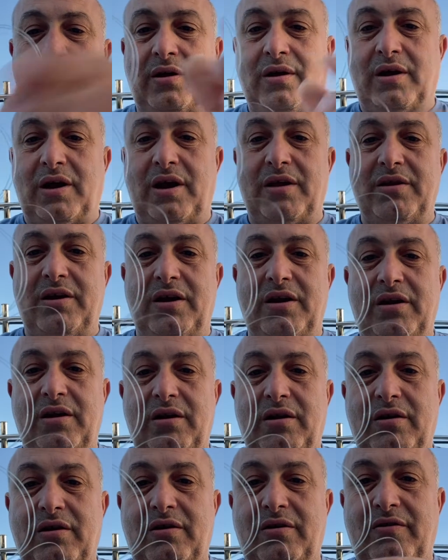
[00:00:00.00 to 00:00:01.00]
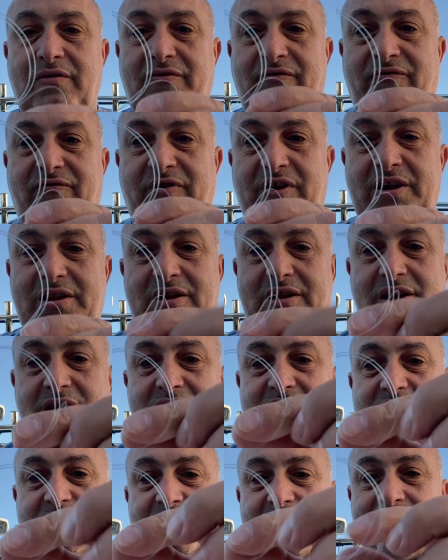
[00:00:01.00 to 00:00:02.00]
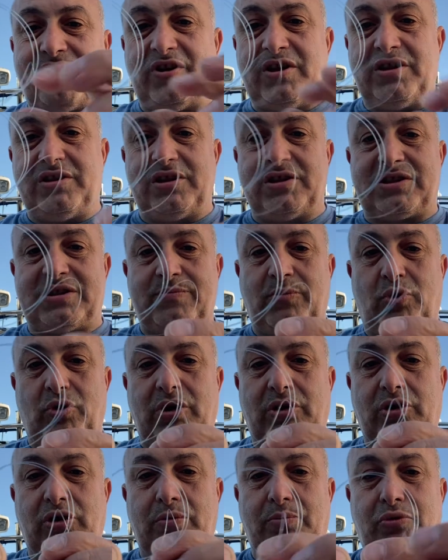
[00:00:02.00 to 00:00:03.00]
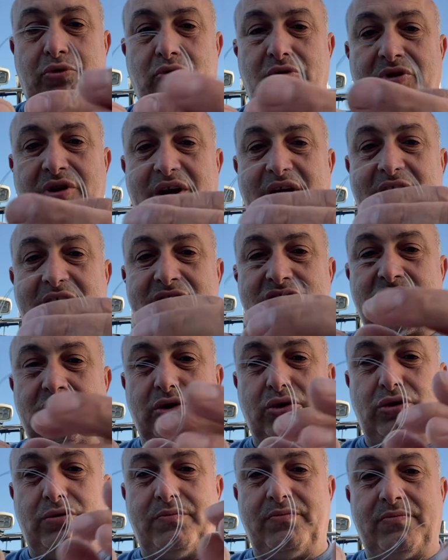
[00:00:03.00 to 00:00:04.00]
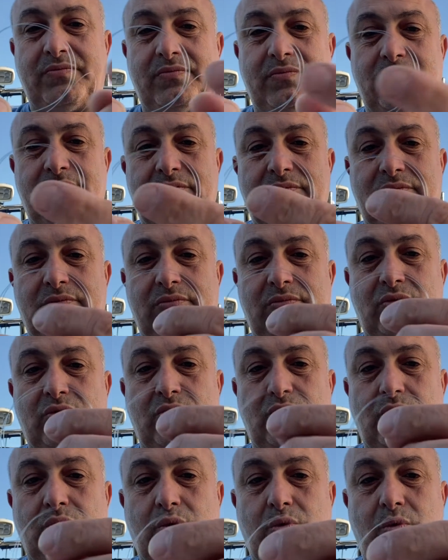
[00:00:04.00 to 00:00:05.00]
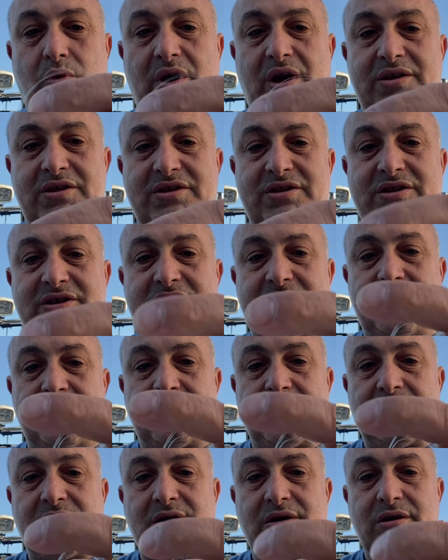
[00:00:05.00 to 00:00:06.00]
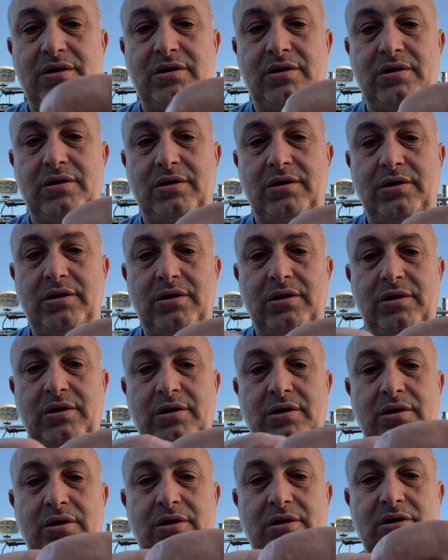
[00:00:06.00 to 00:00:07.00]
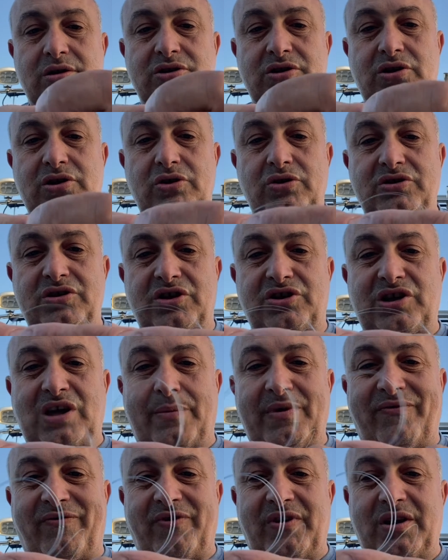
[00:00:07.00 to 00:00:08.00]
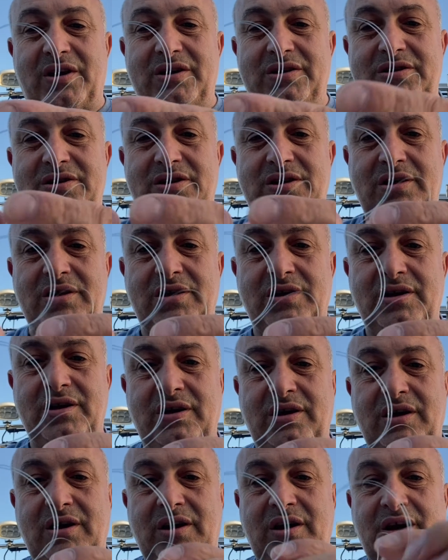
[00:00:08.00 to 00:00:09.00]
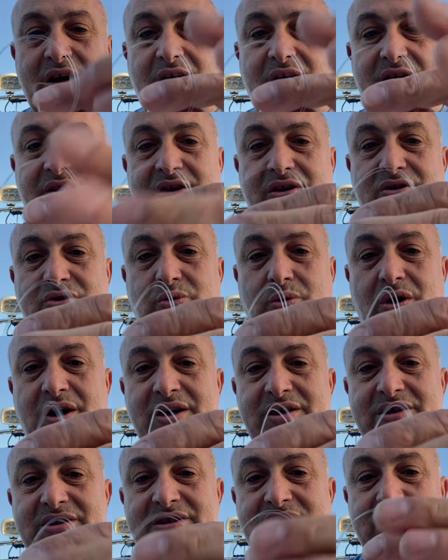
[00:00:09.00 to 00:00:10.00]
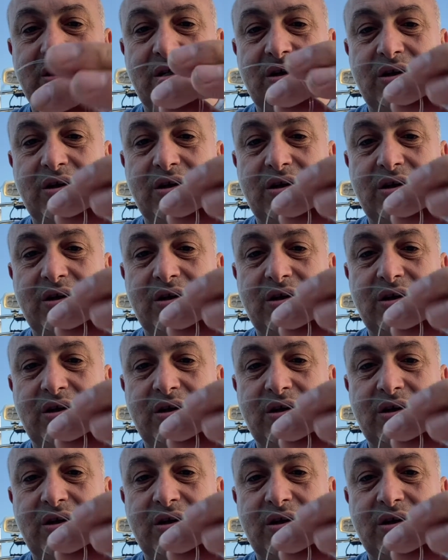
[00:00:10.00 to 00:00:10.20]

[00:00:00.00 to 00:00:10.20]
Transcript: and then feed the smaller loop through the larger loop once, excuse the chubby fingers, and then twice.